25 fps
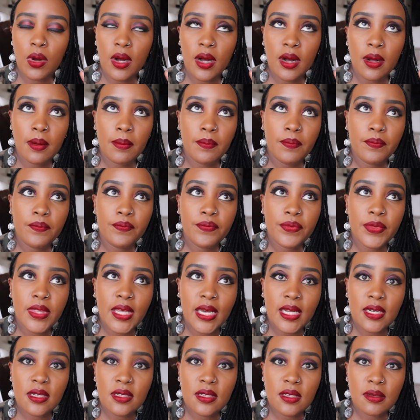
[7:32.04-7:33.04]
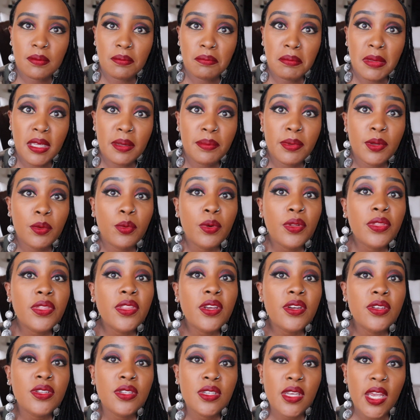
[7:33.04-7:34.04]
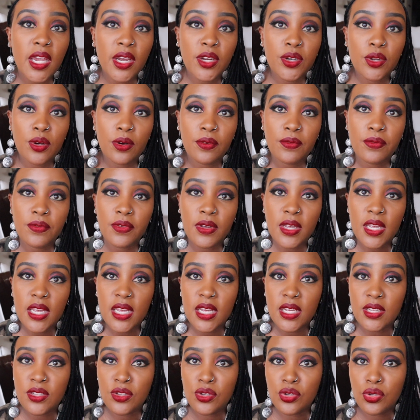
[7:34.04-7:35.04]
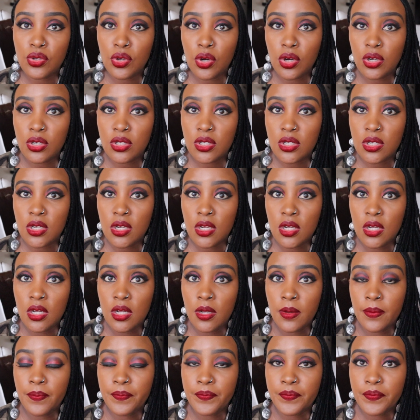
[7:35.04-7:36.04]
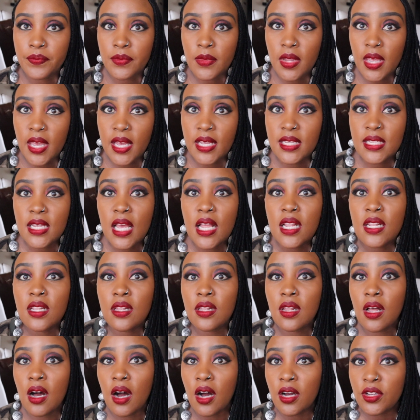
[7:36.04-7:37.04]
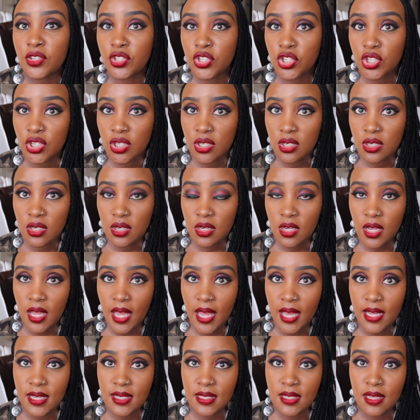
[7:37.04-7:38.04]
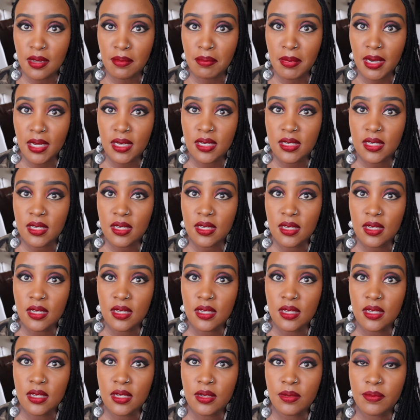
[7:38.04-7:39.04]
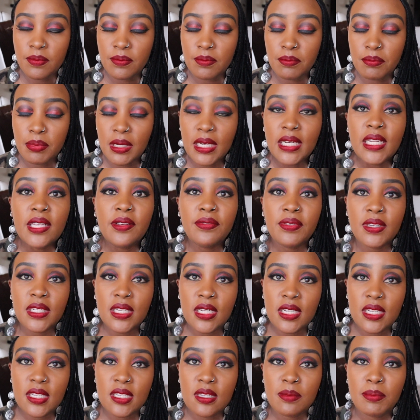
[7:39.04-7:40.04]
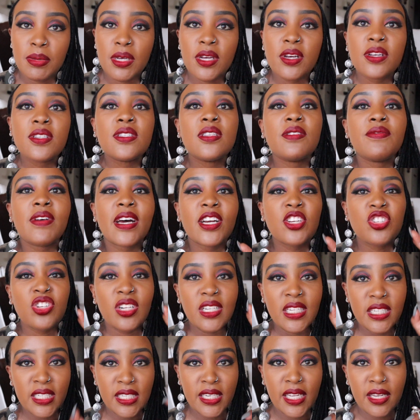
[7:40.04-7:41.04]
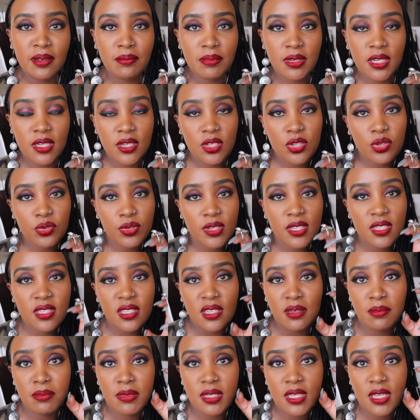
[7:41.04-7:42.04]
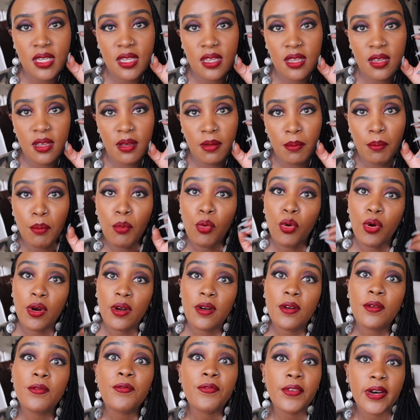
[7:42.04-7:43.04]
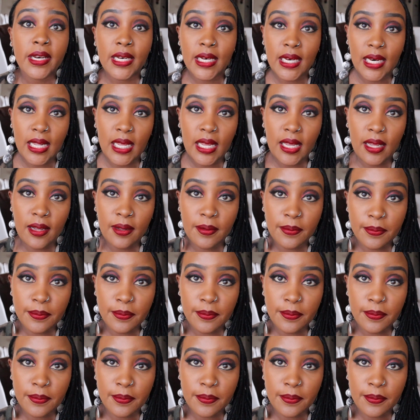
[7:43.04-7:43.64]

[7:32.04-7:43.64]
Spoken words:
that maybe what they're scared of is not as large as they might believe it is because they've actually named it, so it seems more friendly.